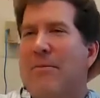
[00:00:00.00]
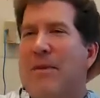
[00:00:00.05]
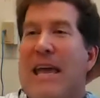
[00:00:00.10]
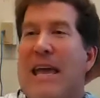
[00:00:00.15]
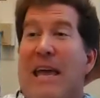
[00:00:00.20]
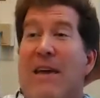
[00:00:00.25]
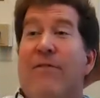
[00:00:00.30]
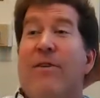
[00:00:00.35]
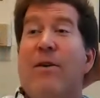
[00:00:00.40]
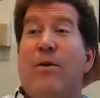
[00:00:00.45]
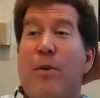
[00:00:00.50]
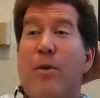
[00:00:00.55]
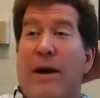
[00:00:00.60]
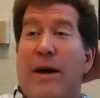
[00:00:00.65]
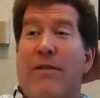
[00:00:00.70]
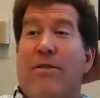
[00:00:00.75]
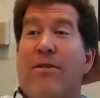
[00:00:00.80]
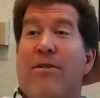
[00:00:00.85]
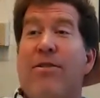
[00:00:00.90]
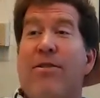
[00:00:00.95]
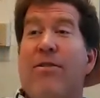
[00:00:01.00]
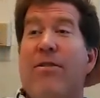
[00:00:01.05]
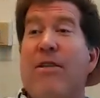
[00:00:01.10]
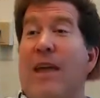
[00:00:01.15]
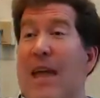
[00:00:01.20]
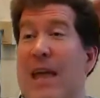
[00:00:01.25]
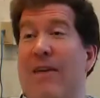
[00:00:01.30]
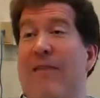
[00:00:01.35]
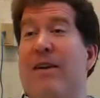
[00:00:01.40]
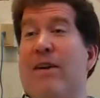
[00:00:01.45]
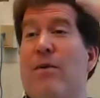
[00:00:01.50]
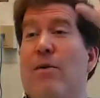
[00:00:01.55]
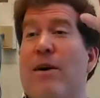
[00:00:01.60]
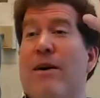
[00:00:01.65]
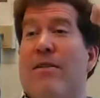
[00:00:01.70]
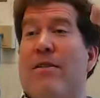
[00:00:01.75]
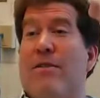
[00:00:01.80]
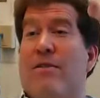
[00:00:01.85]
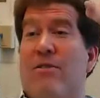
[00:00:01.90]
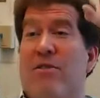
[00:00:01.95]
even with
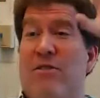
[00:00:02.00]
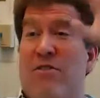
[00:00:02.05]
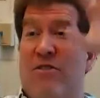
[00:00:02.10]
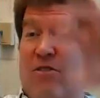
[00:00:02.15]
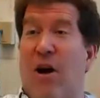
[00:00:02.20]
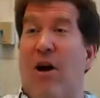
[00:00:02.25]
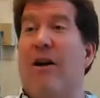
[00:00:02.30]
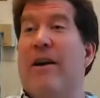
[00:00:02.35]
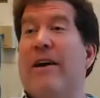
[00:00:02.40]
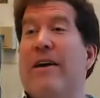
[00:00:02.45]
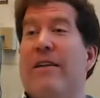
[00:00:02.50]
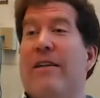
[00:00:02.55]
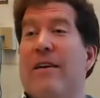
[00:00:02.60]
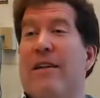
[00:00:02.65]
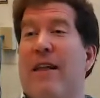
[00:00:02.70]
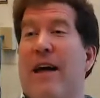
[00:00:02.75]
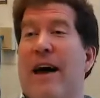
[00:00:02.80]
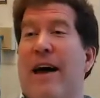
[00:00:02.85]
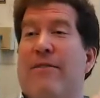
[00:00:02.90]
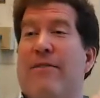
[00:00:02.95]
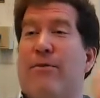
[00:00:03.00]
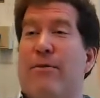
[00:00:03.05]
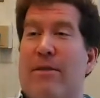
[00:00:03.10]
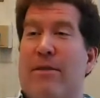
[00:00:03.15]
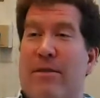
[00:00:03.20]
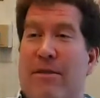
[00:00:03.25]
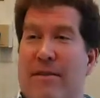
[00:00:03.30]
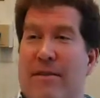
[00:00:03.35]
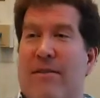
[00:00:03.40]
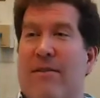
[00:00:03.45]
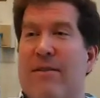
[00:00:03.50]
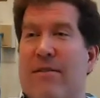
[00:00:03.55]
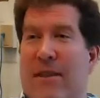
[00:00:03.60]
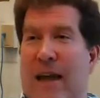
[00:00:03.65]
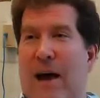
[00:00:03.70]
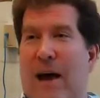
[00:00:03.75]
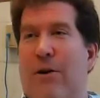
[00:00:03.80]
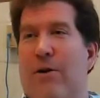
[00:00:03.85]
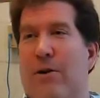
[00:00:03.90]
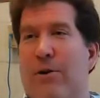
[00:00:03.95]
starting the class with this is
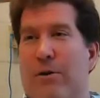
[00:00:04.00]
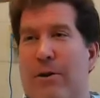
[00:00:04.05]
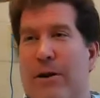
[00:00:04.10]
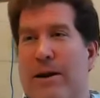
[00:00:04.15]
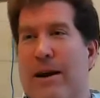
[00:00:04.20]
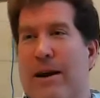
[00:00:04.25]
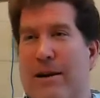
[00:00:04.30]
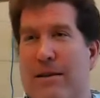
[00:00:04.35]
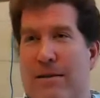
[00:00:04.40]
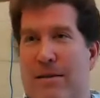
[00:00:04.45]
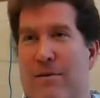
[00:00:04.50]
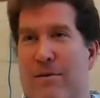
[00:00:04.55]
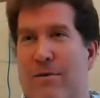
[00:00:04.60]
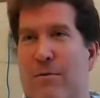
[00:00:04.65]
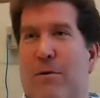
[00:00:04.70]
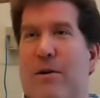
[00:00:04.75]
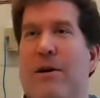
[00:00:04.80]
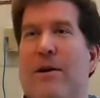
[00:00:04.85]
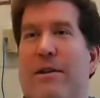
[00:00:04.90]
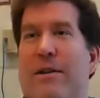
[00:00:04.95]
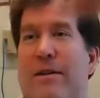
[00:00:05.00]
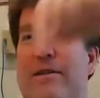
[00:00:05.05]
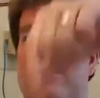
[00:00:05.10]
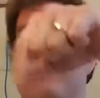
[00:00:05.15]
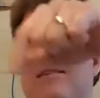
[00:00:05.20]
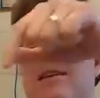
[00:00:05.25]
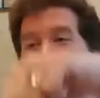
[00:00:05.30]
how you connect this one, this is